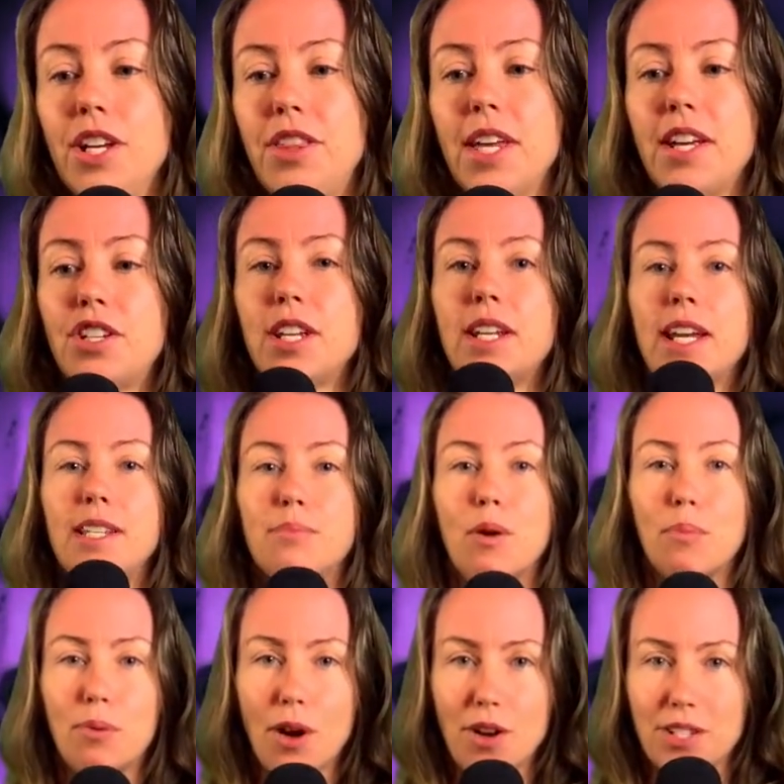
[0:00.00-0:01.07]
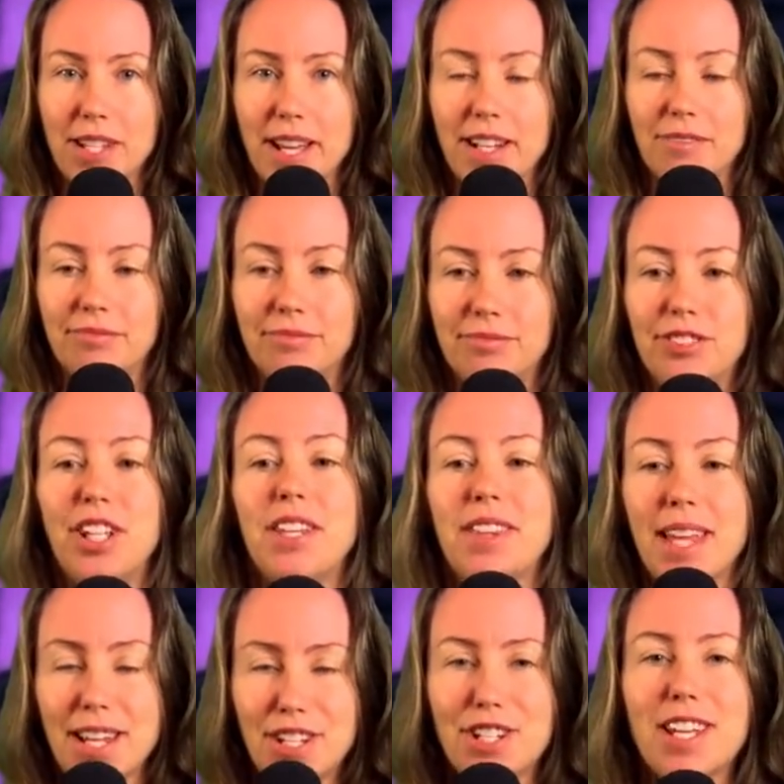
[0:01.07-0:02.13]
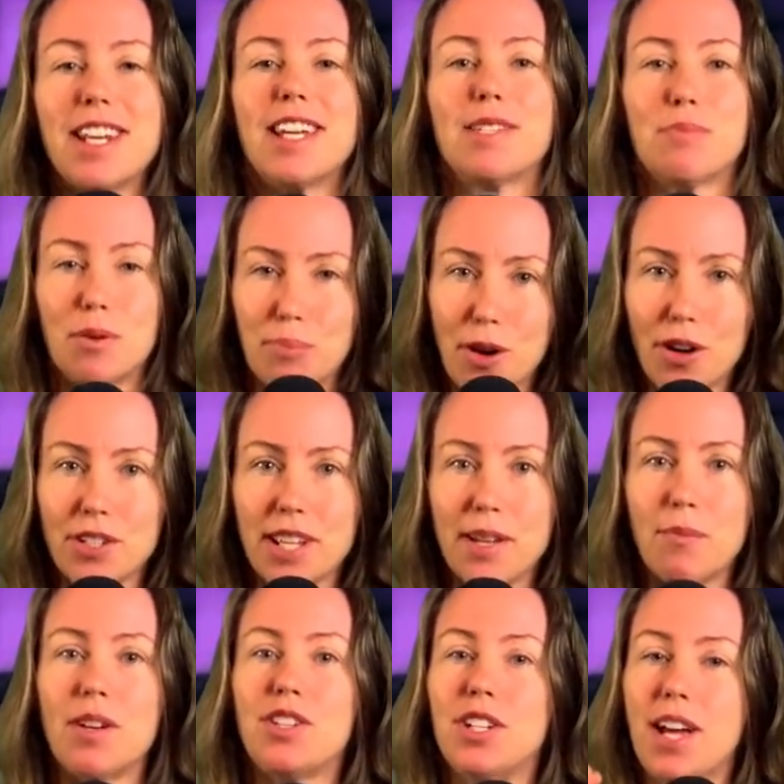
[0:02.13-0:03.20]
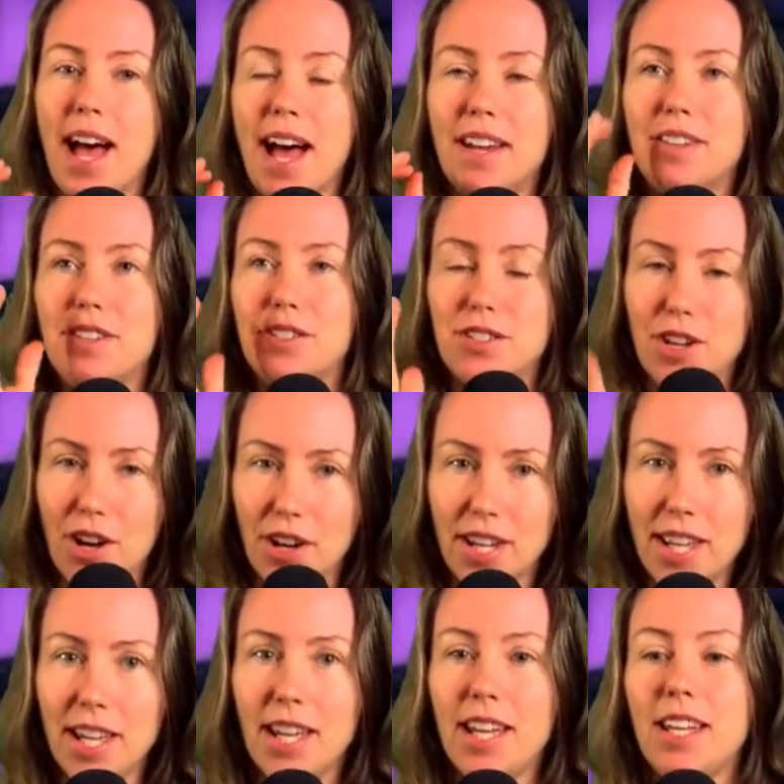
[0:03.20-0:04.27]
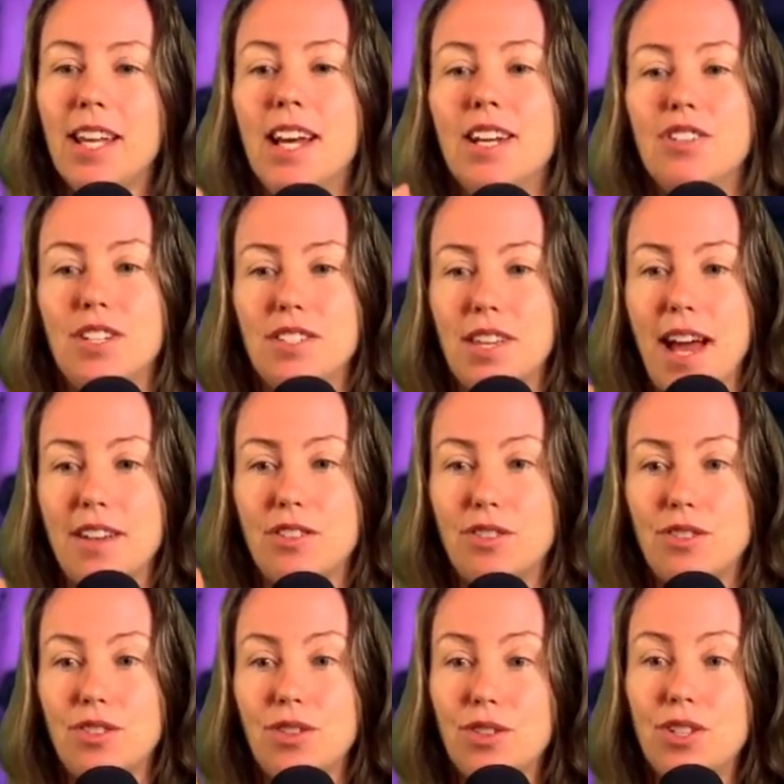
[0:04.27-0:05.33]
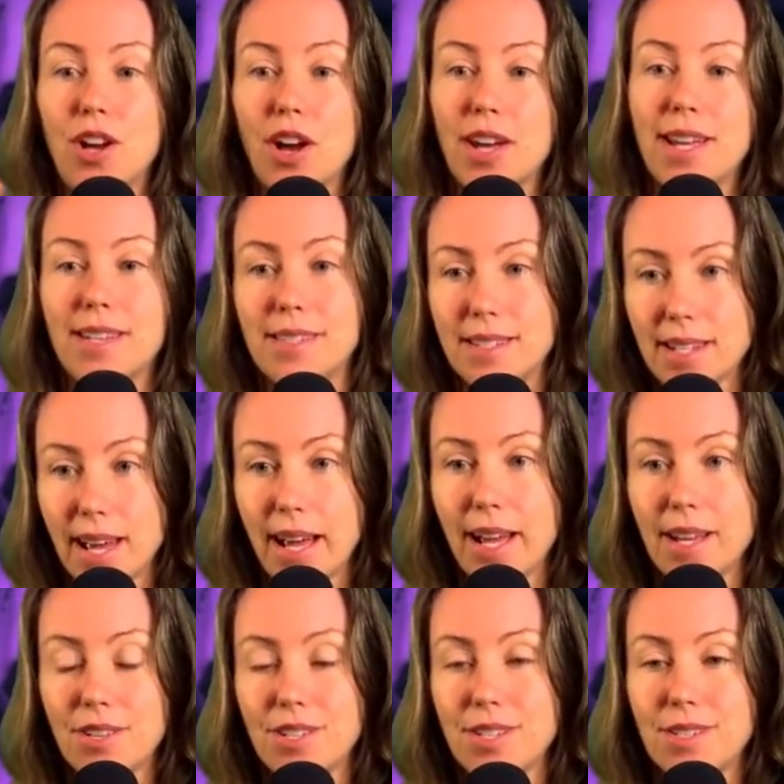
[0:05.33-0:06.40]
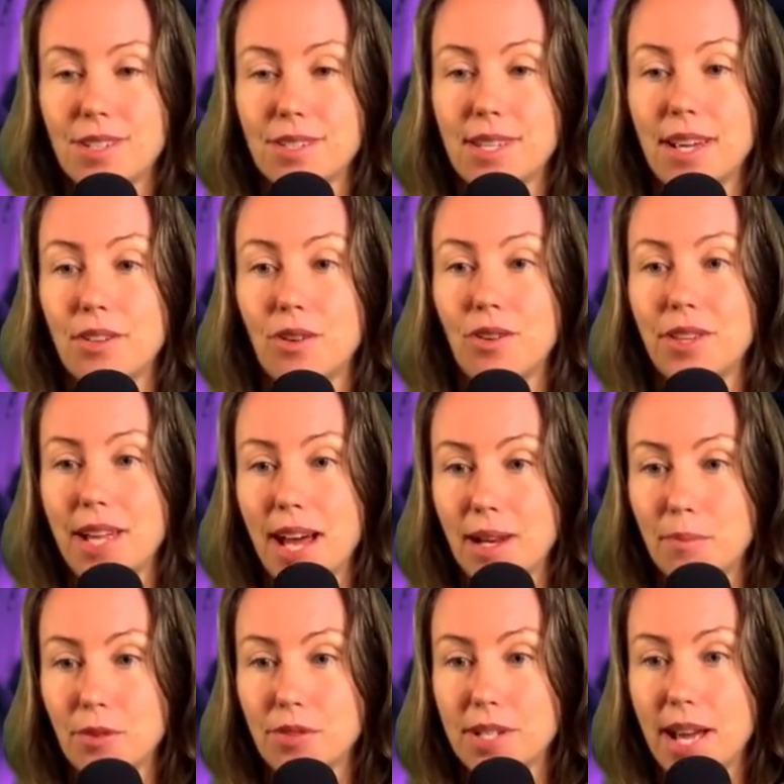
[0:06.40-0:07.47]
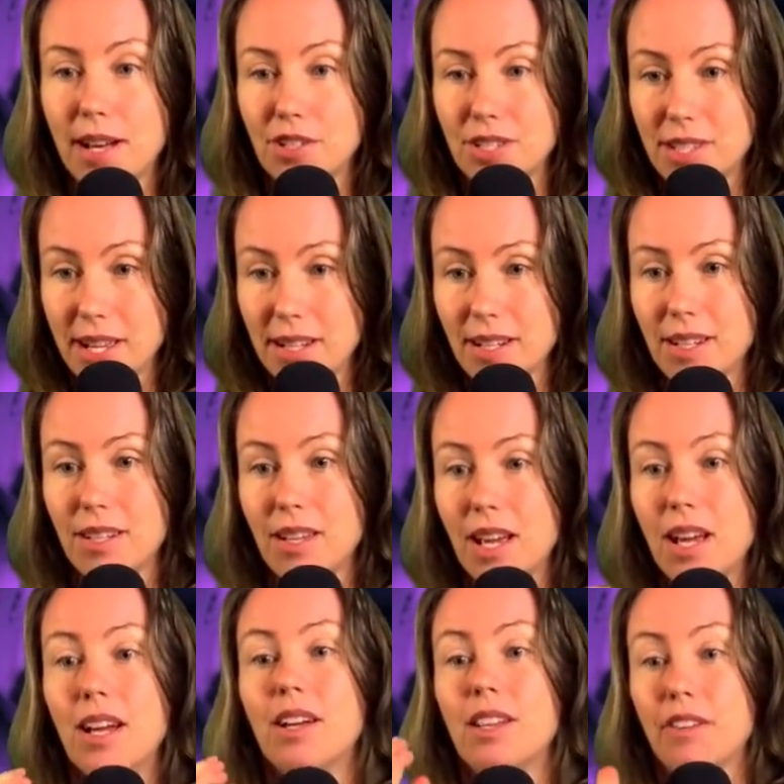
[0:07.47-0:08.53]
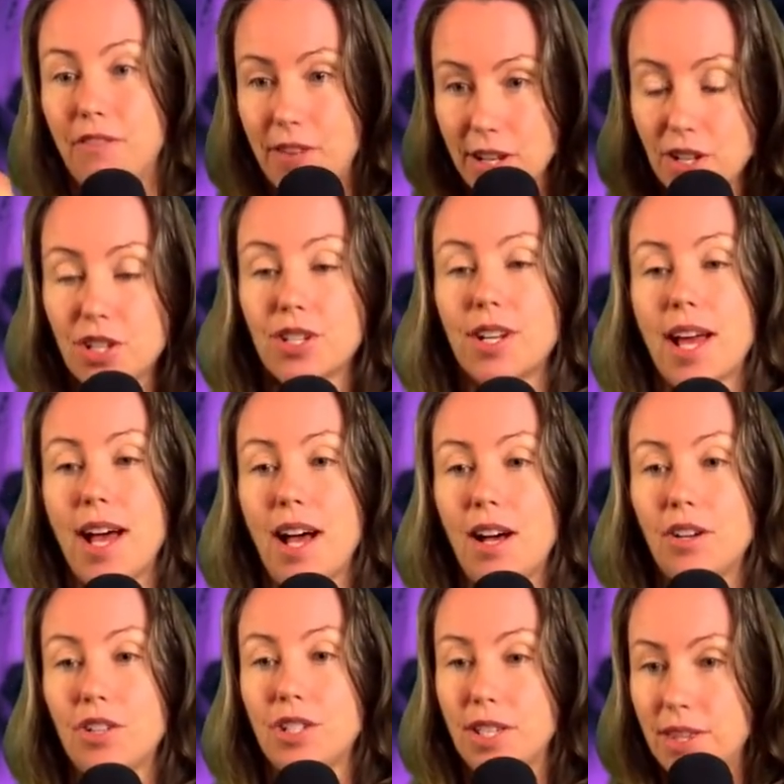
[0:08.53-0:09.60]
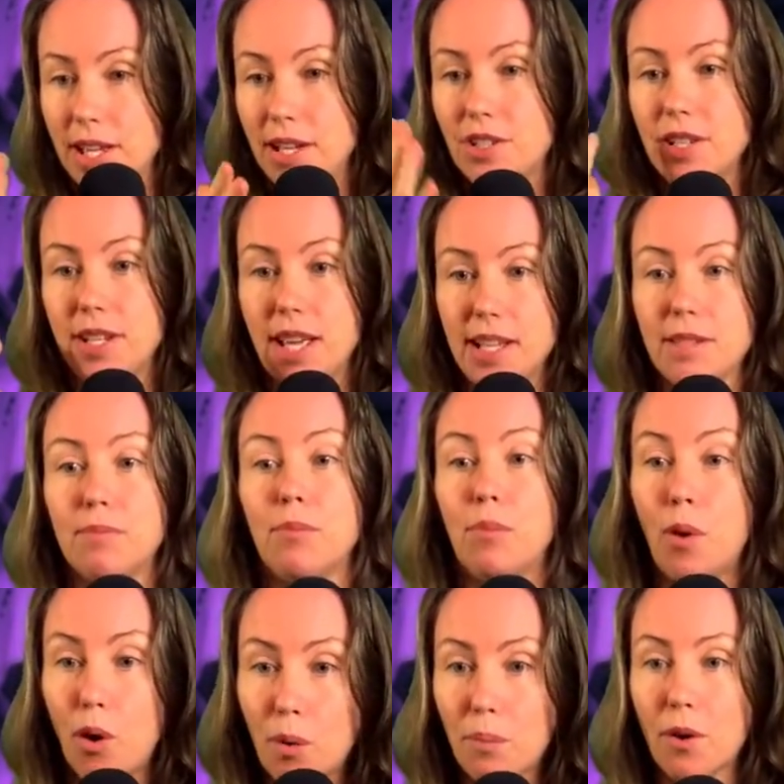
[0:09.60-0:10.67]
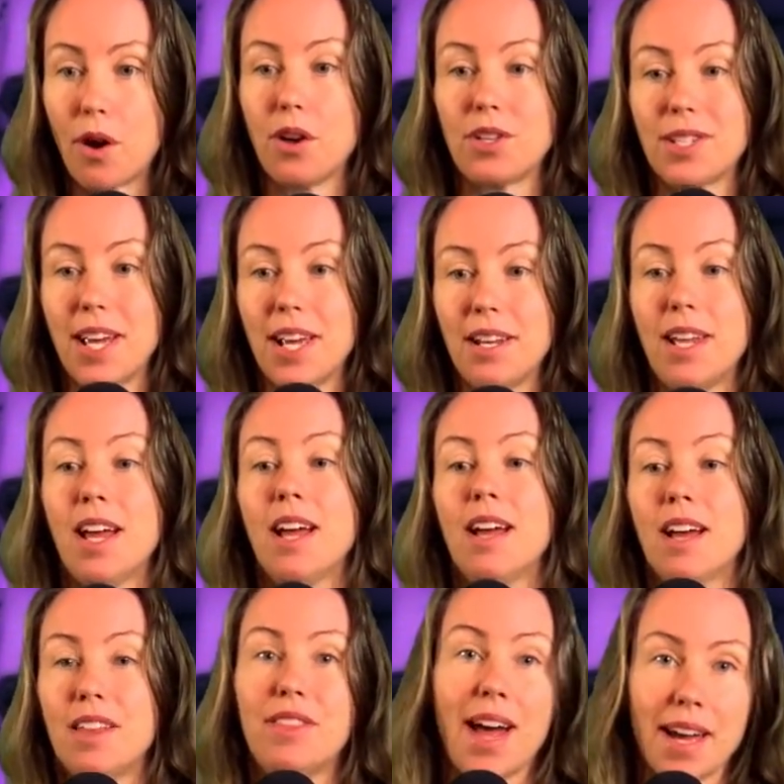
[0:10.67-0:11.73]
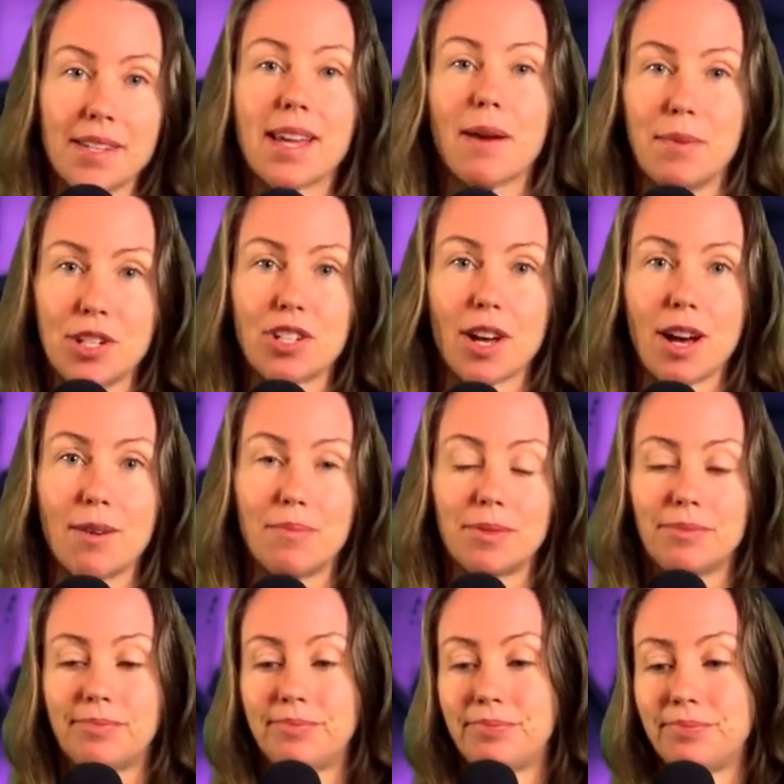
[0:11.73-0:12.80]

She thinks she needs more protein. She thinks she needs more protein when she had the turkey. She's had 2 turkeys today. She's just eaten all the animals now. She's eaten the fish now. She thinks she needs more protein. Thanks, Abbey Sharp.